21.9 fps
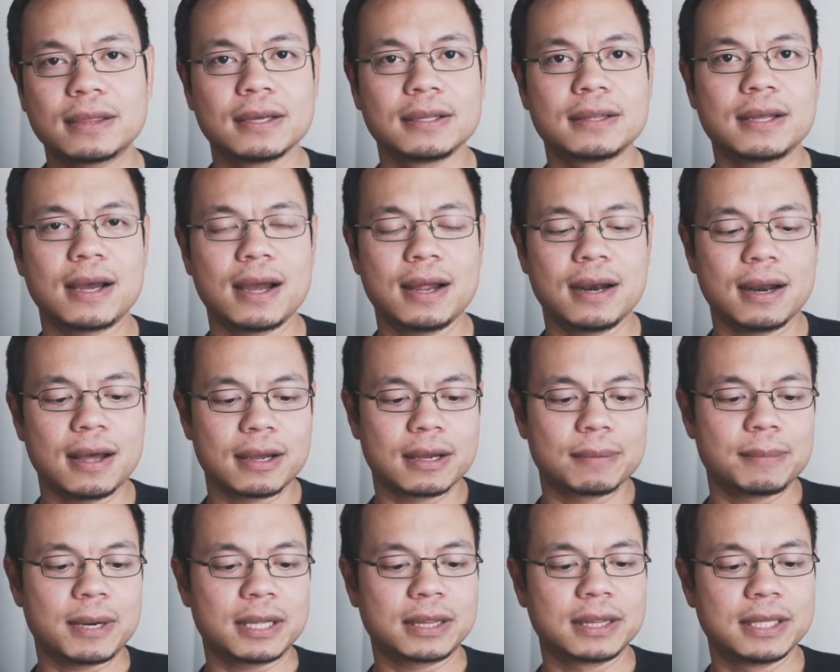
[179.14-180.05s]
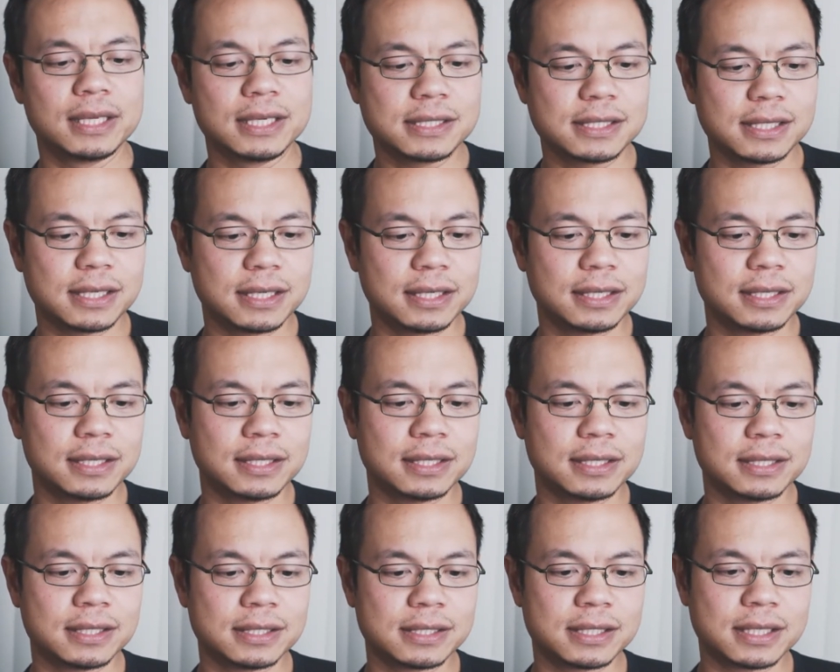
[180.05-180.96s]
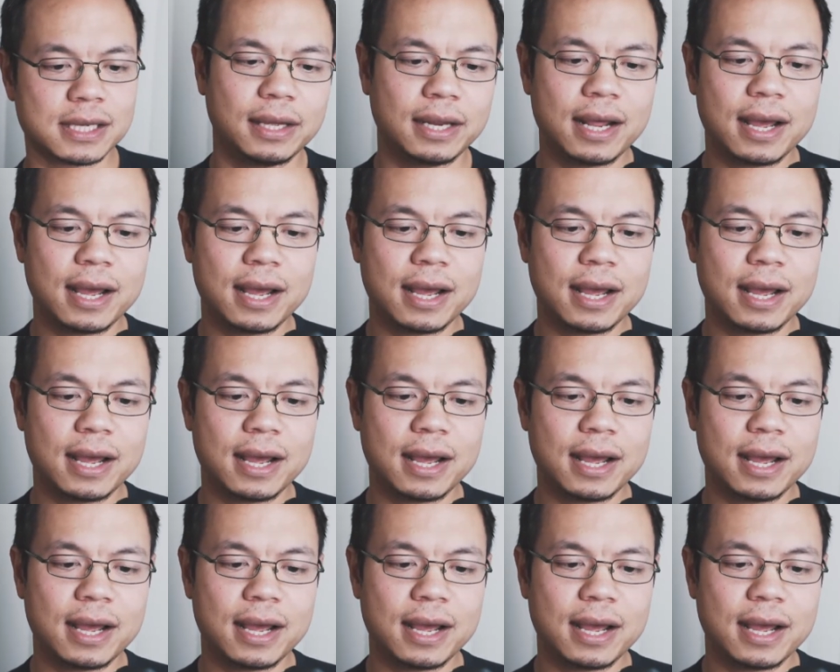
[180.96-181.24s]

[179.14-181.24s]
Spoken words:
thing that I like about this is it